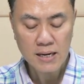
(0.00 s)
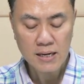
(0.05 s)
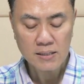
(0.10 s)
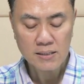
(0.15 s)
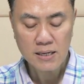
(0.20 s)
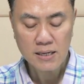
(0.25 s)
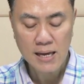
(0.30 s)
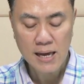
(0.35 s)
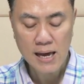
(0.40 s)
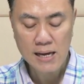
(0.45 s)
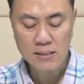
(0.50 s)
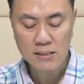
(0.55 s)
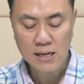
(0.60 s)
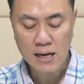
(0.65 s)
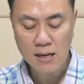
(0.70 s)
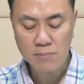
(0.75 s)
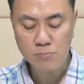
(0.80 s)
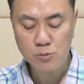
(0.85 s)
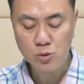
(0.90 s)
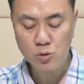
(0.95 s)
They can
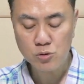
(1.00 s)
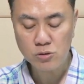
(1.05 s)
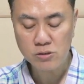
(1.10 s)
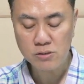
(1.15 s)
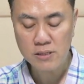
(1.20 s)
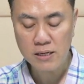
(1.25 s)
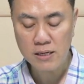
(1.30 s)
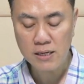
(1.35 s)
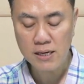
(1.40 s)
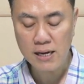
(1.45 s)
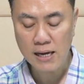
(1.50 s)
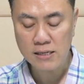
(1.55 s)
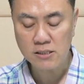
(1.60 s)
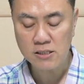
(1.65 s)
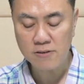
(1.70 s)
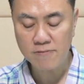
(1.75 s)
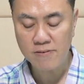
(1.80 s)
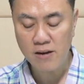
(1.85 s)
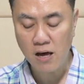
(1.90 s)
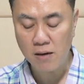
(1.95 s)
come to study and
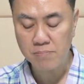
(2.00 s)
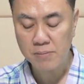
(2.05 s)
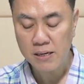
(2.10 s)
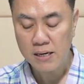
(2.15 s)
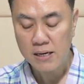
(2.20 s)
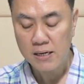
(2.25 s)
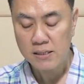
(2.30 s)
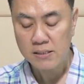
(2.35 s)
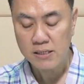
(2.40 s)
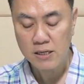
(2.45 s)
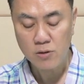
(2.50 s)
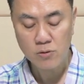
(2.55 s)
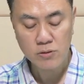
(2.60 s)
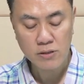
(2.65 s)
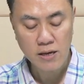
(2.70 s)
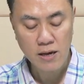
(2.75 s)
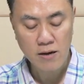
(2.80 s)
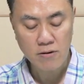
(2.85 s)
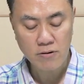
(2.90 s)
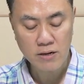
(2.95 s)
develop new
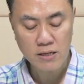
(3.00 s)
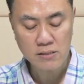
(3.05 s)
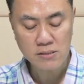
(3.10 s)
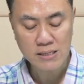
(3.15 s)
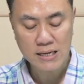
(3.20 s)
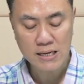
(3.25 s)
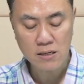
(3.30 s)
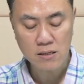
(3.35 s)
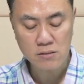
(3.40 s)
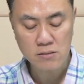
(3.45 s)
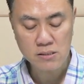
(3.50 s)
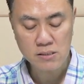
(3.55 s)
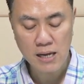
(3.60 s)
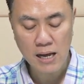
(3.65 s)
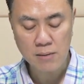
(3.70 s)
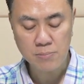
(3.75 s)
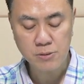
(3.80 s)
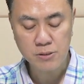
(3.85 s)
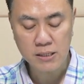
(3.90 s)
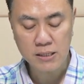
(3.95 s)
career skills,
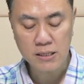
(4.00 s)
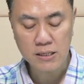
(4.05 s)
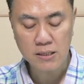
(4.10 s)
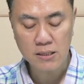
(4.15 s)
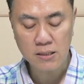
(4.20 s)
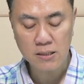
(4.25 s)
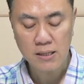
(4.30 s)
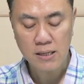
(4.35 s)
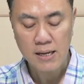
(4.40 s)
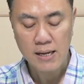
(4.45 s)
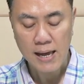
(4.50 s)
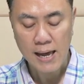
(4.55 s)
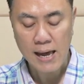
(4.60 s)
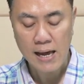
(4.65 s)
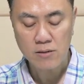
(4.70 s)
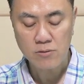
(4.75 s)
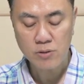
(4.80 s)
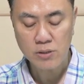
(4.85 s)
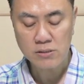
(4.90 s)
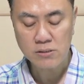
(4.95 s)
upskill
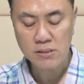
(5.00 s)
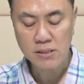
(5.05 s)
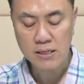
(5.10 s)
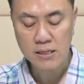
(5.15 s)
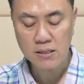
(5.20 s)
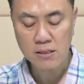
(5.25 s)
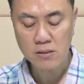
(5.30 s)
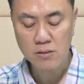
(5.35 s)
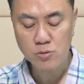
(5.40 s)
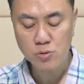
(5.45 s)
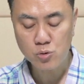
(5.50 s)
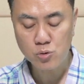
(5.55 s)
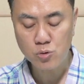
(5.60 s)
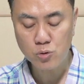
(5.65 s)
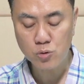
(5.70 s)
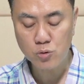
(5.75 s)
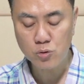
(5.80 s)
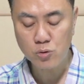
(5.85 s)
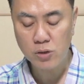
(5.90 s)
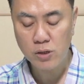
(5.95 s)
and reskill
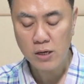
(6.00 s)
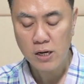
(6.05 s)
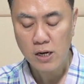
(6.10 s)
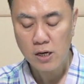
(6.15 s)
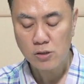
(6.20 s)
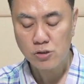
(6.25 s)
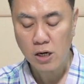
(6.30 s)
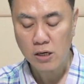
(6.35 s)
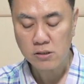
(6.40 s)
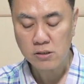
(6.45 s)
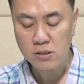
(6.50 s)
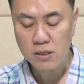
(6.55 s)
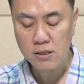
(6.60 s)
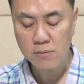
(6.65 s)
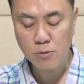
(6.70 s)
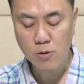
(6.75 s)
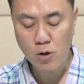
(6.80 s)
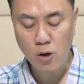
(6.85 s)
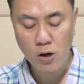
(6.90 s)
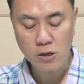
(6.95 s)
through short-term
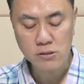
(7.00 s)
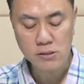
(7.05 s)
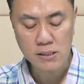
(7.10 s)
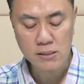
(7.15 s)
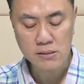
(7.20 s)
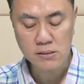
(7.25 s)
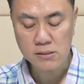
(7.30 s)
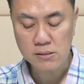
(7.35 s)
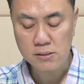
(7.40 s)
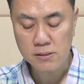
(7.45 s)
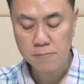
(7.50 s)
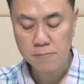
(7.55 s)
courses